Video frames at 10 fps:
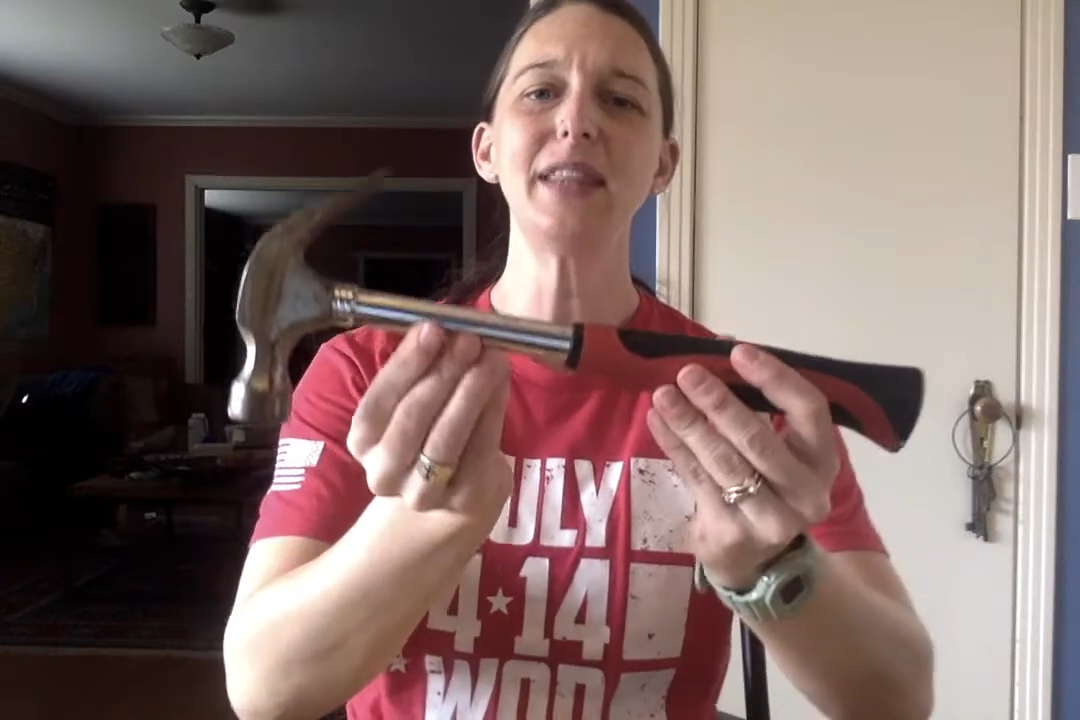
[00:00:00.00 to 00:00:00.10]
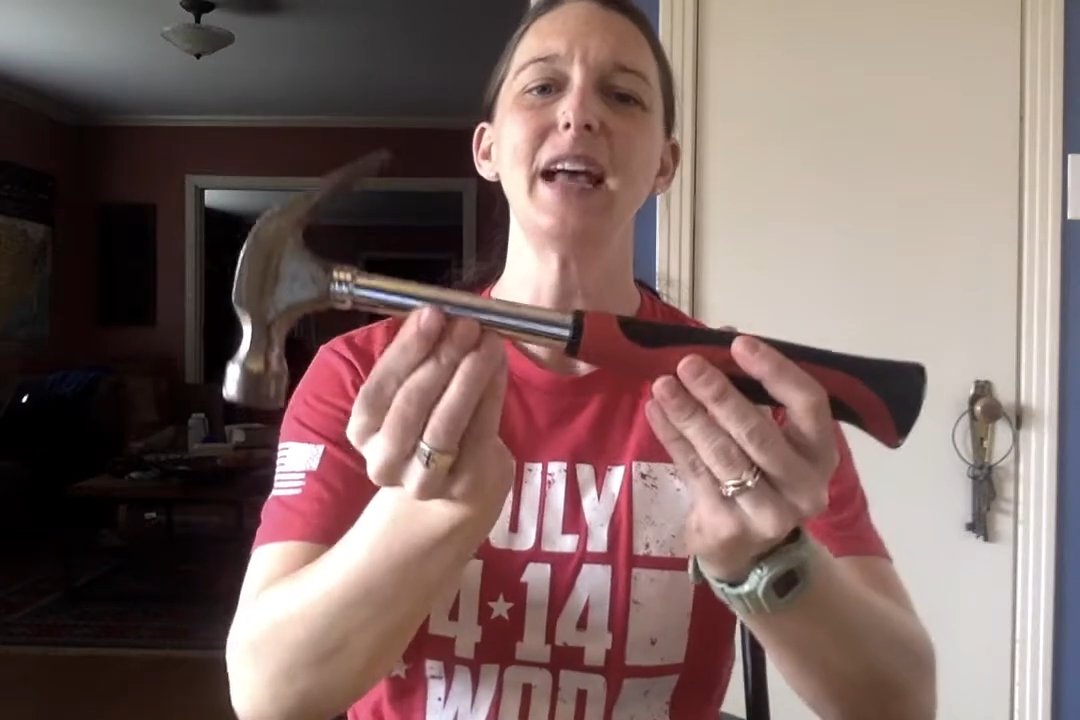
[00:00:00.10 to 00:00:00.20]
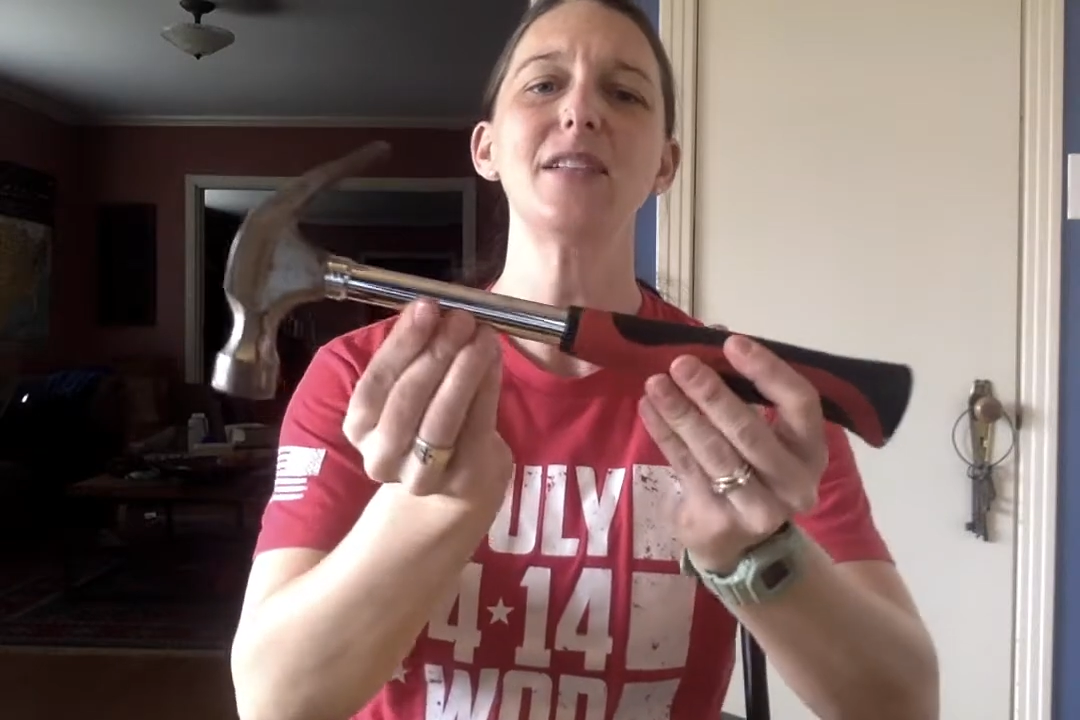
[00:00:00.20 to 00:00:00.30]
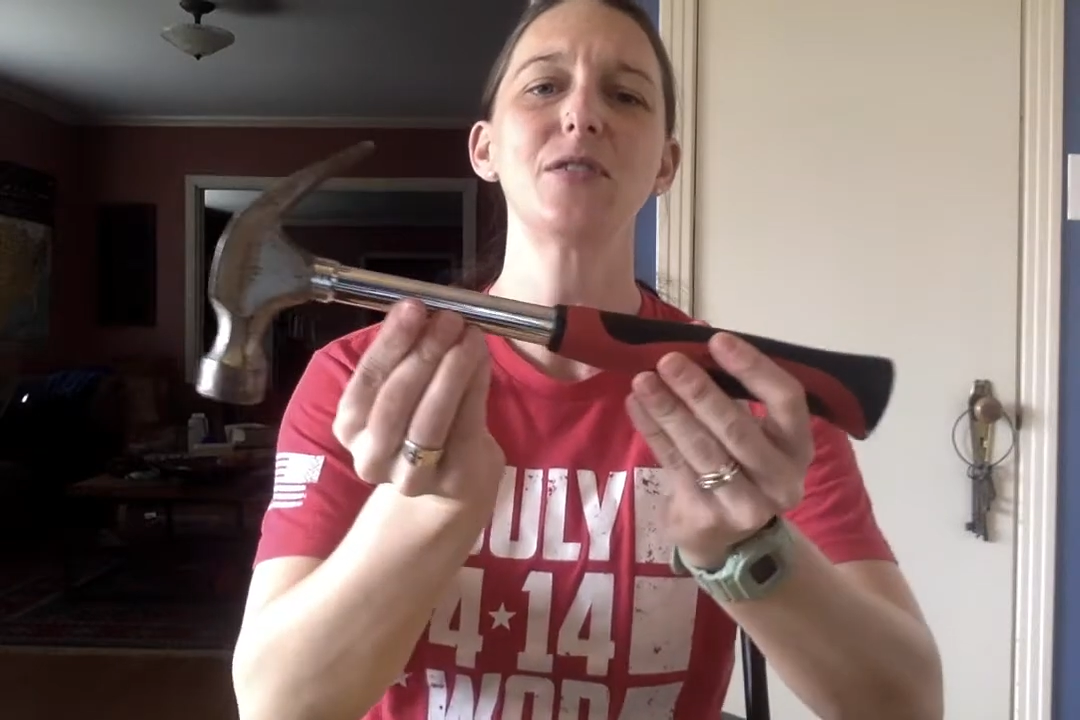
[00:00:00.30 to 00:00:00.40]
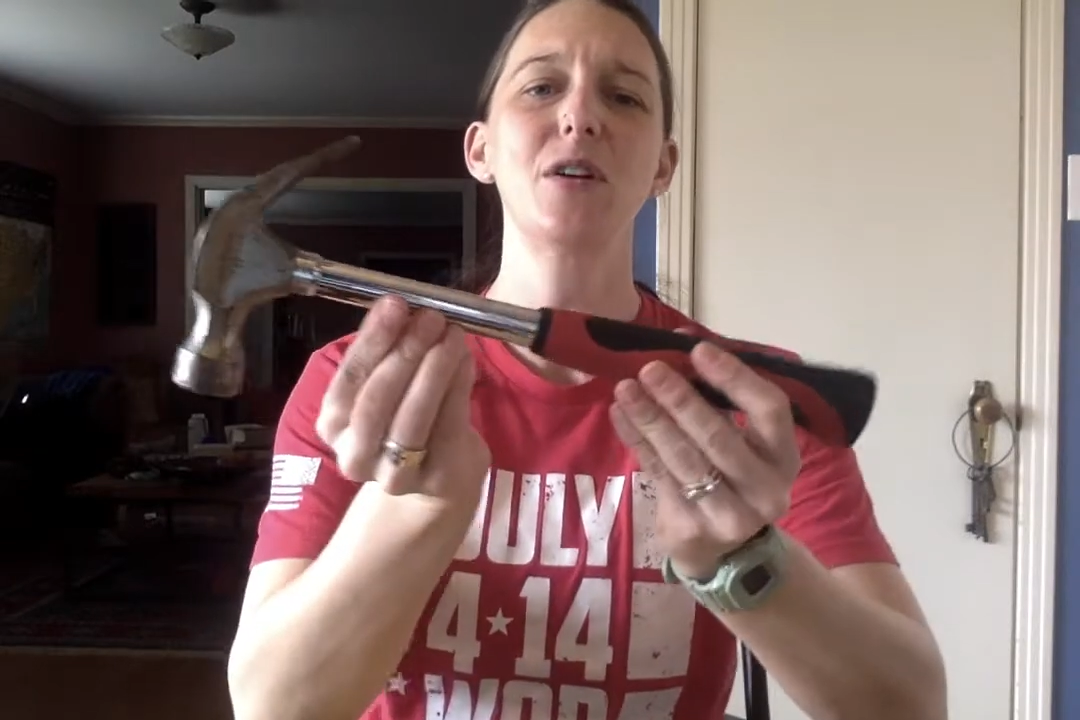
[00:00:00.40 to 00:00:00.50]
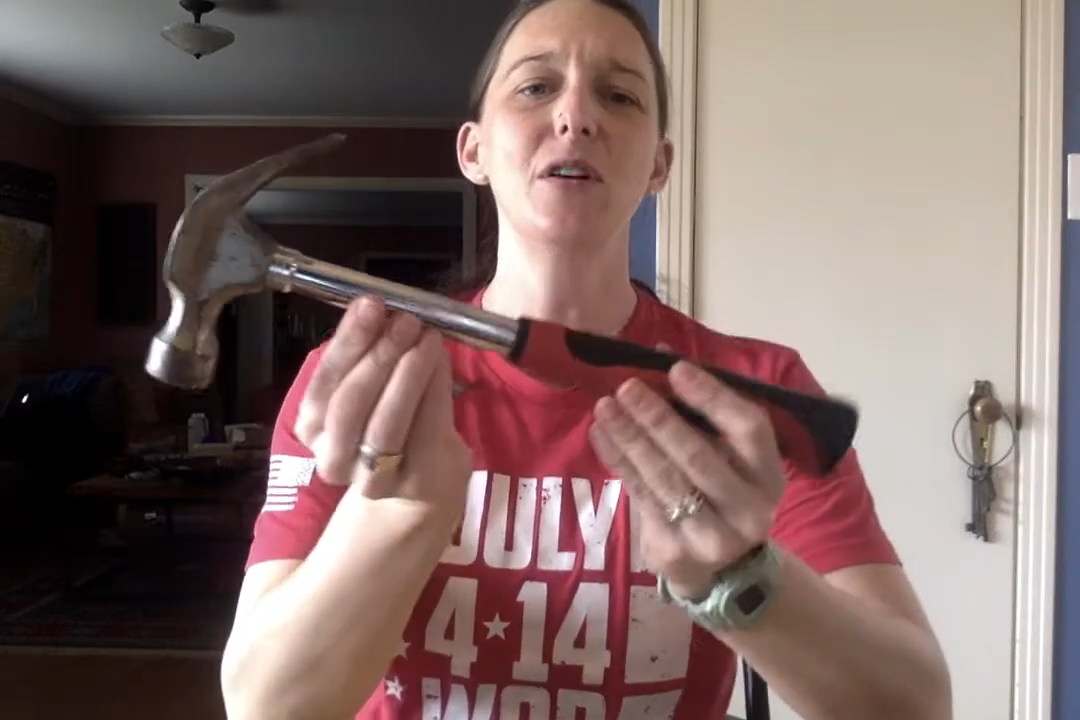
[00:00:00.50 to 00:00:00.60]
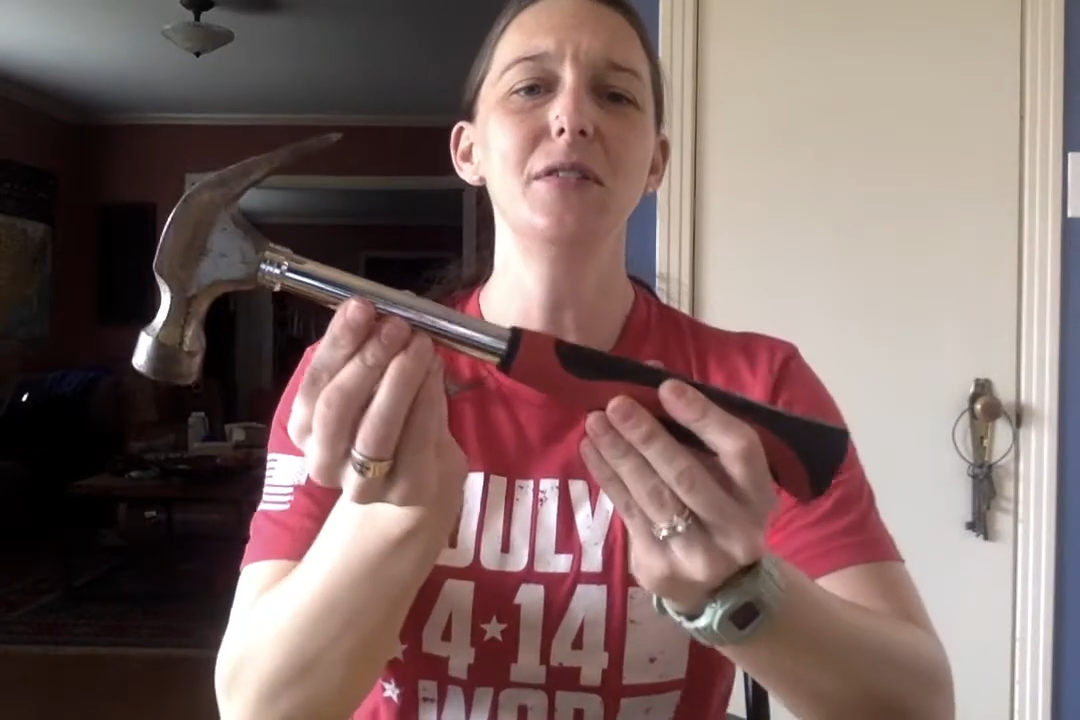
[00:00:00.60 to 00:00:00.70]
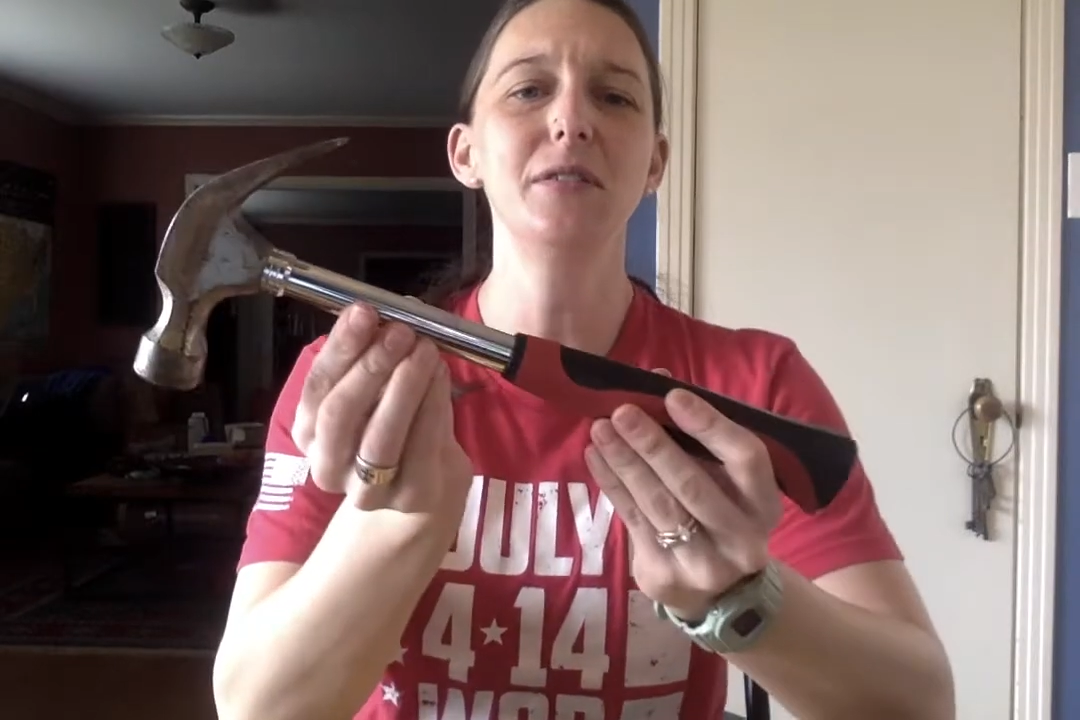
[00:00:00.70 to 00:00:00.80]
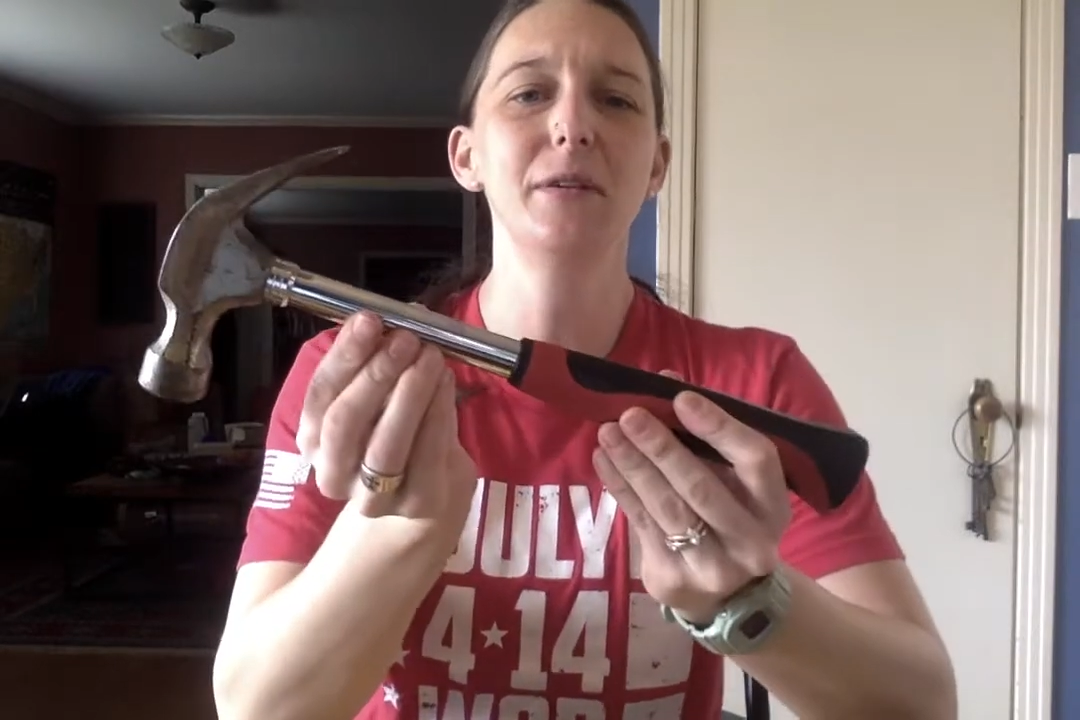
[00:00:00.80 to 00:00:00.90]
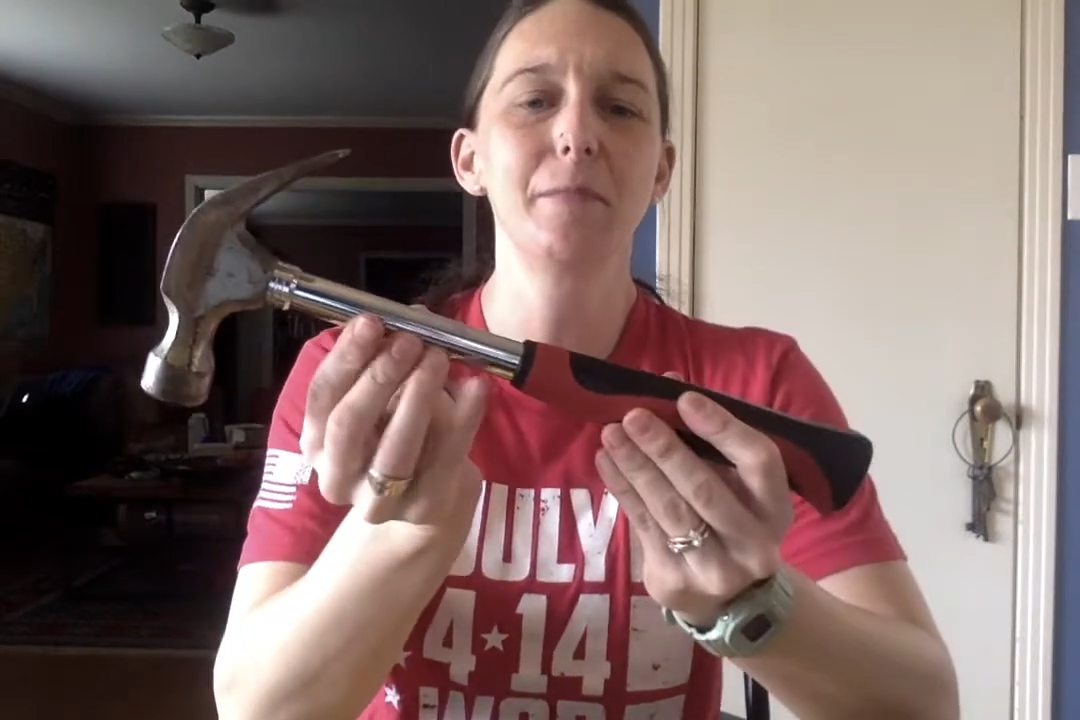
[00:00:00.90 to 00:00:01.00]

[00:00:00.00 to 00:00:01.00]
that's called?